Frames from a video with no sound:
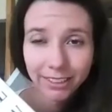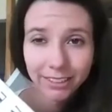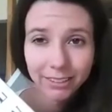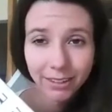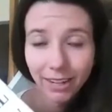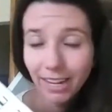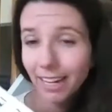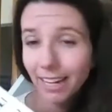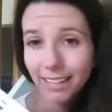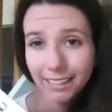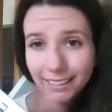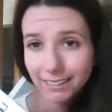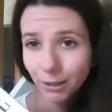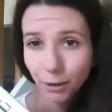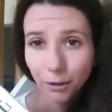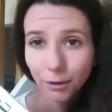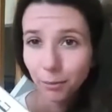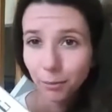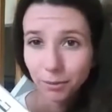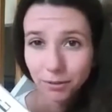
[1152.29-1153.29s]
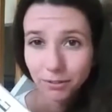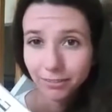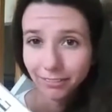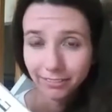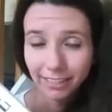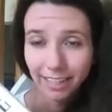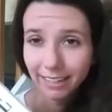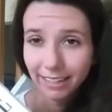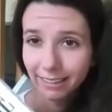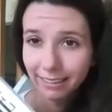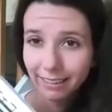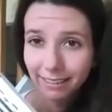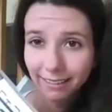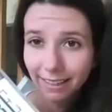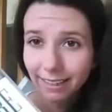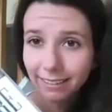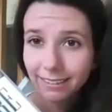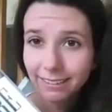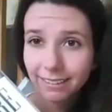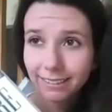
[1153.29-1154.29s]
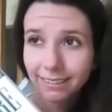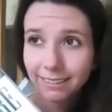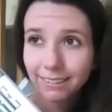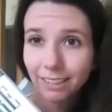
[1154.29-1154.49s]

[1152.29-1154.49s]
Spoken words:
So I don't approve of that. I think that's